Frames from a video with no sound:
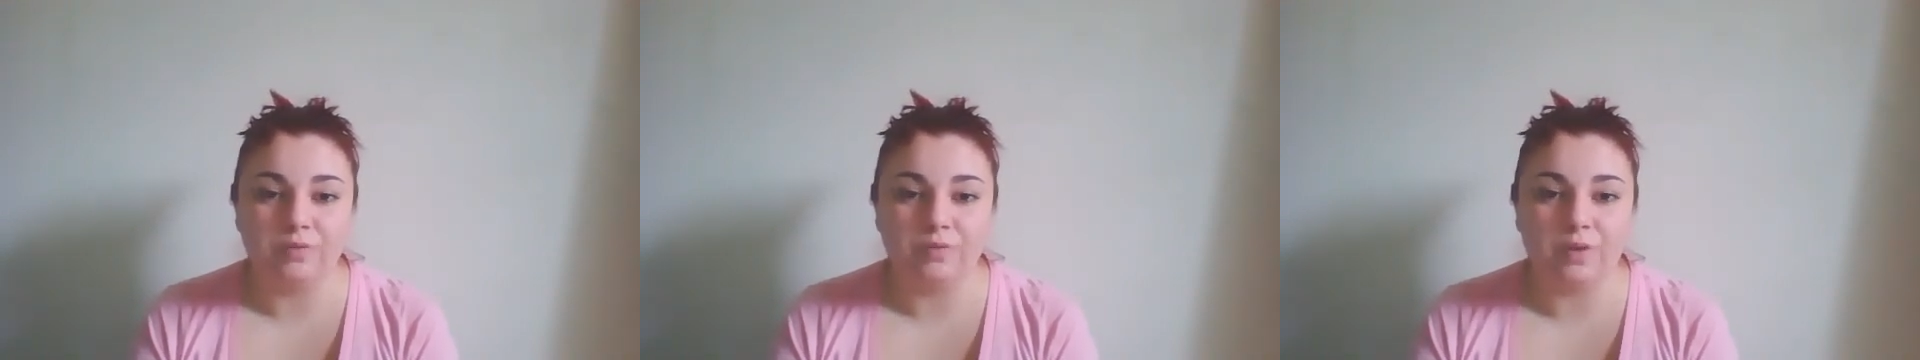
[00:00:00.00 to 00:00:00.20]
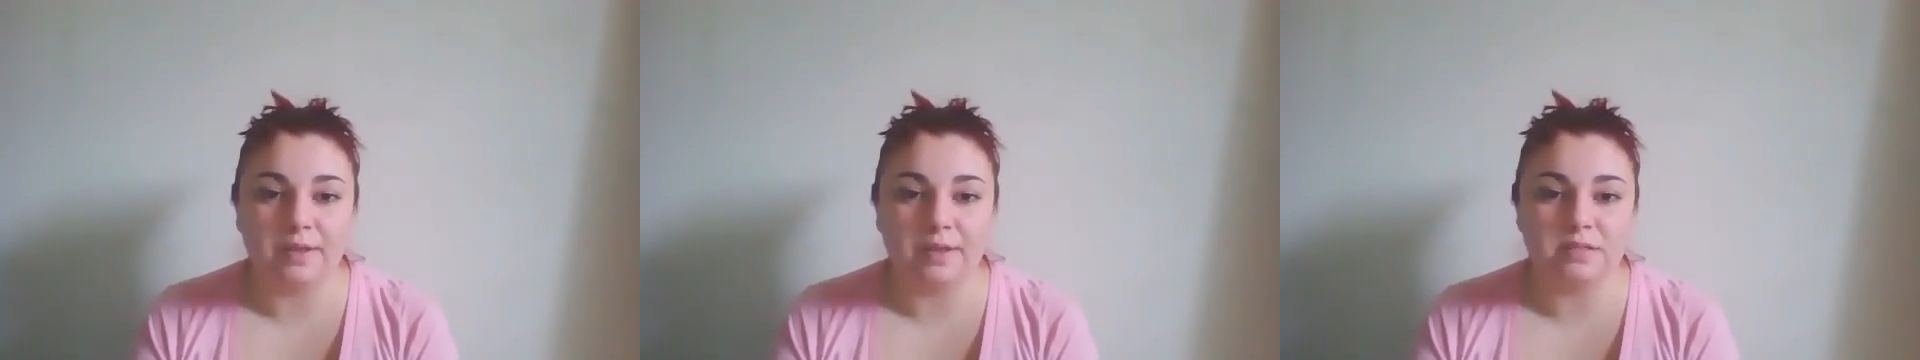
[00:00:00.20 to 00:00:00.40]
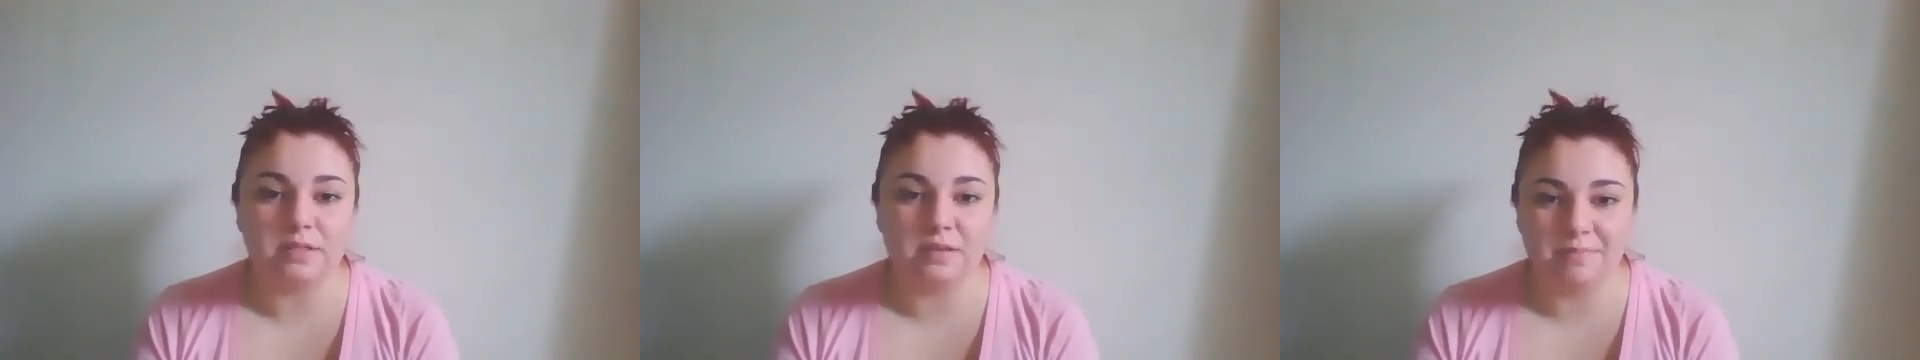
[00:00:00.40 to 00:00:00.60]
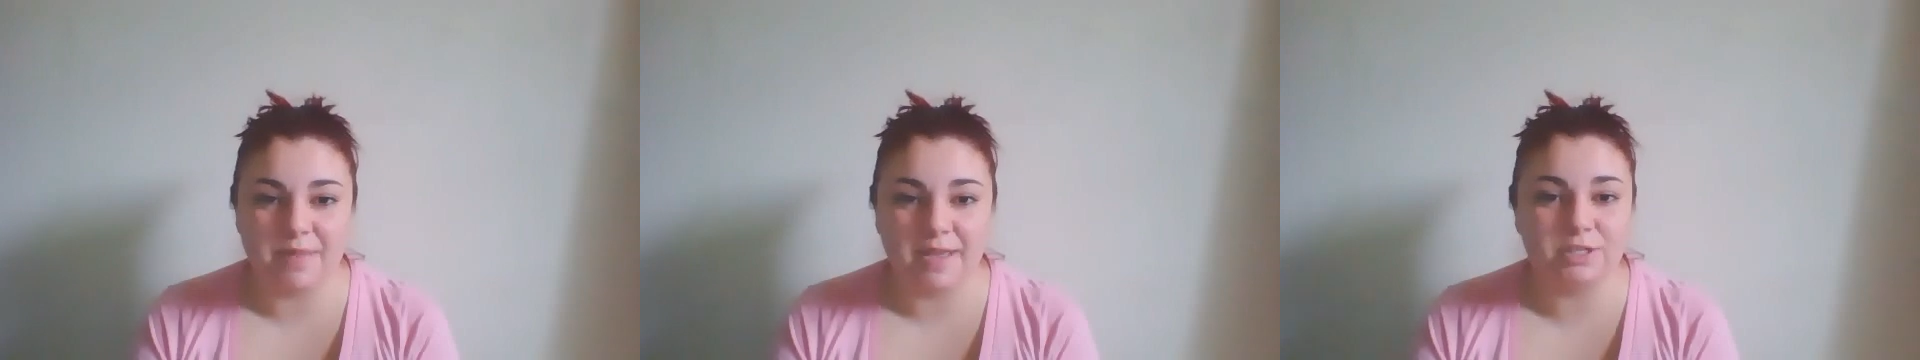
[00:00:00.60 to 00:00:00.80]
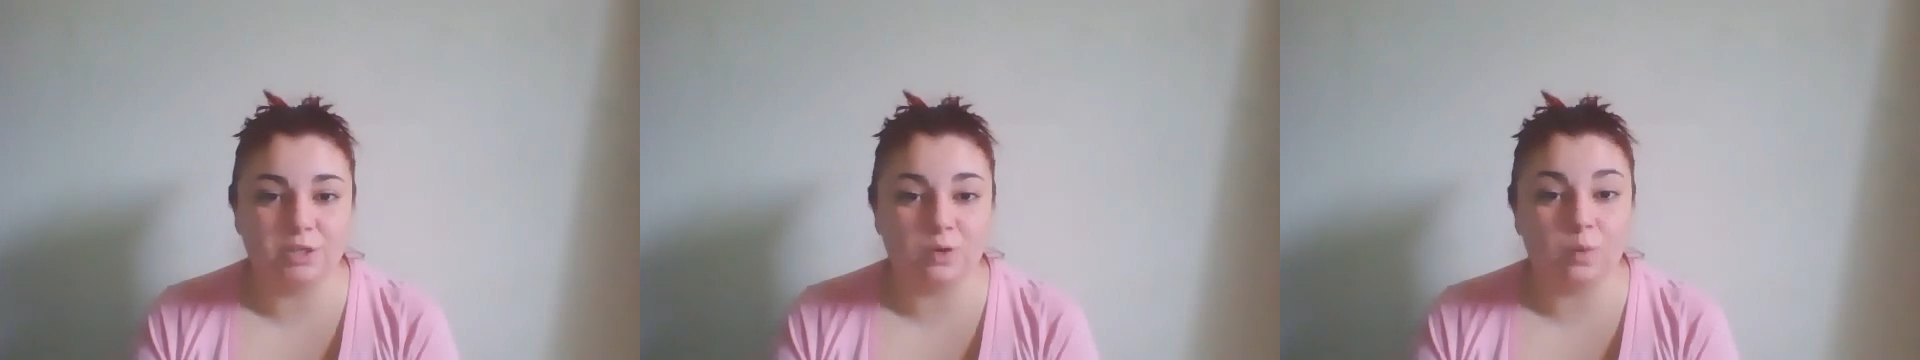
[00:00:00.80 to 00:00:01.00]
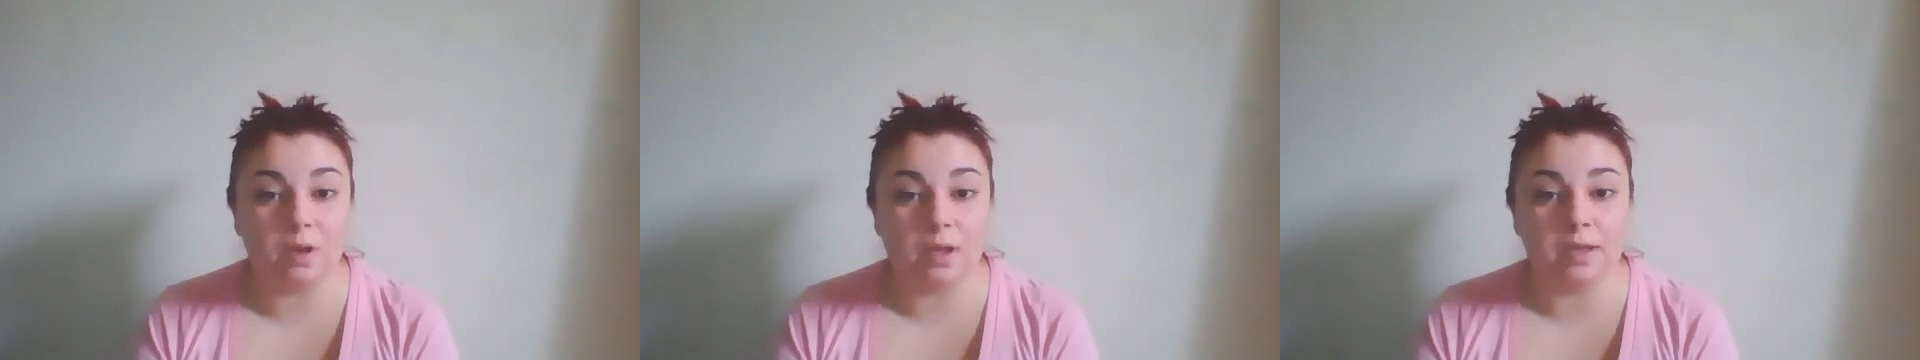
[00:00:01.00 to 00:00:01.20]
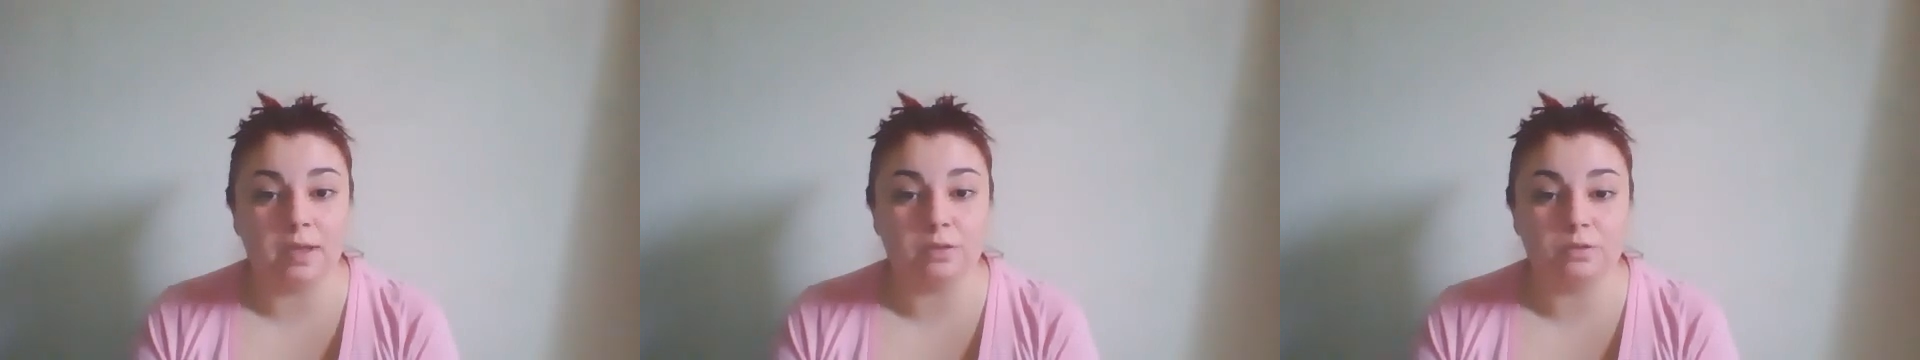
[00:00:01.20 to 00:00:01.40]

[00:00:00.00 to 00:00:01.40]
find some magic way